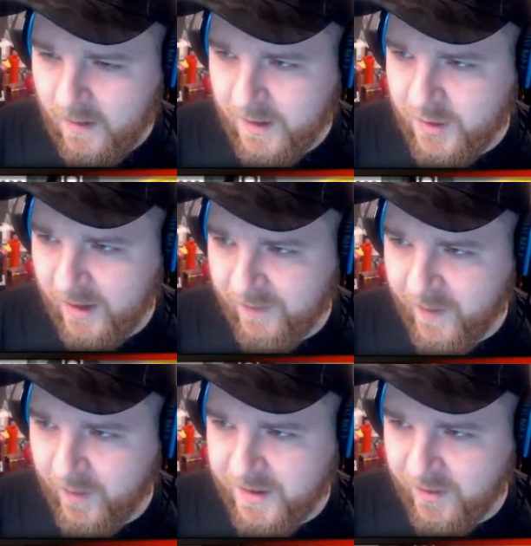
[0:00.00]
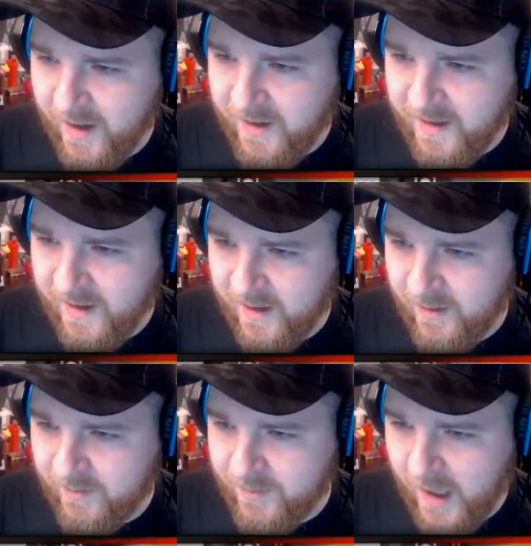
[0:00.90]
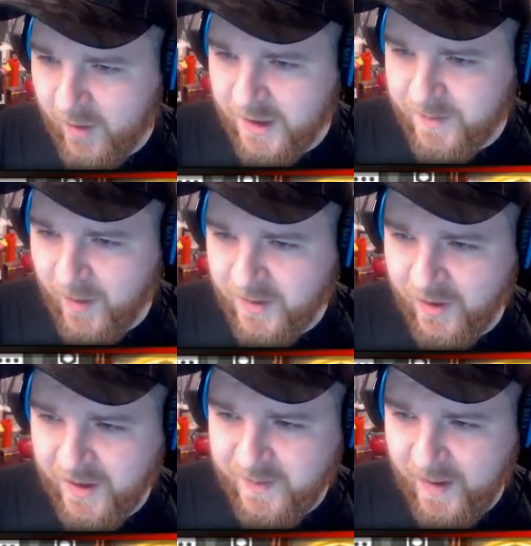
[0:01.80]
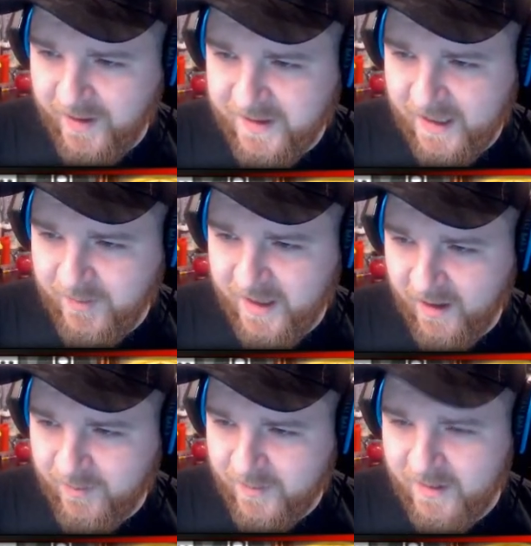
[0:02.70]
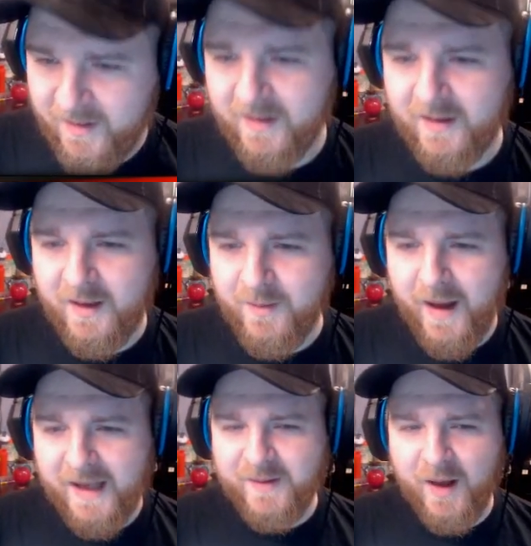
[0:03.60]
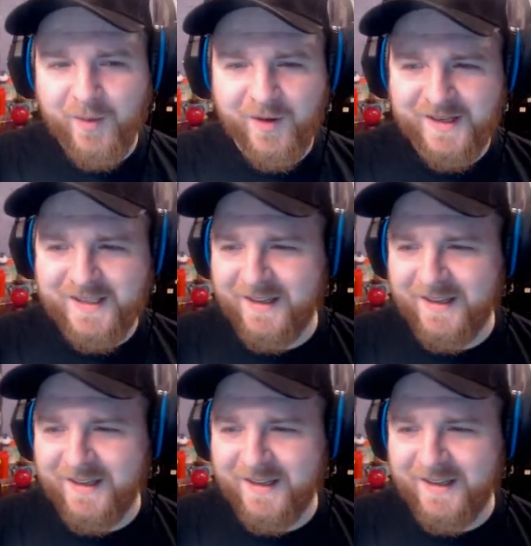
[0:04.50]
Try and focus on getting the um, my crossbows done as well at the same time. Might as well, boys.